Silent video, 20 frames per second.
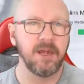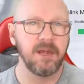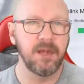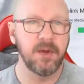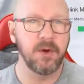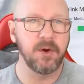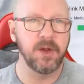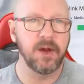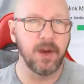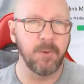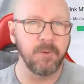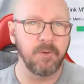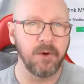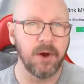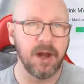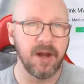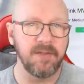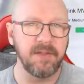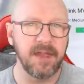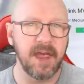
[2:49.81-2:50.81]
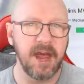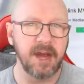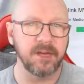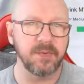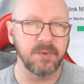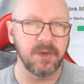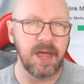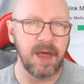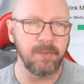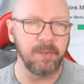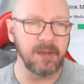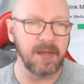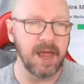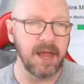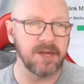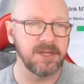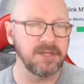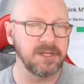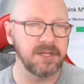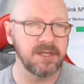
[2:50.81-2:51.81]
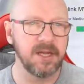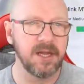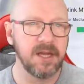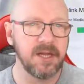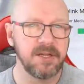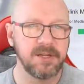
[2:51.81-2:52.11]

you can upgrade the actual application.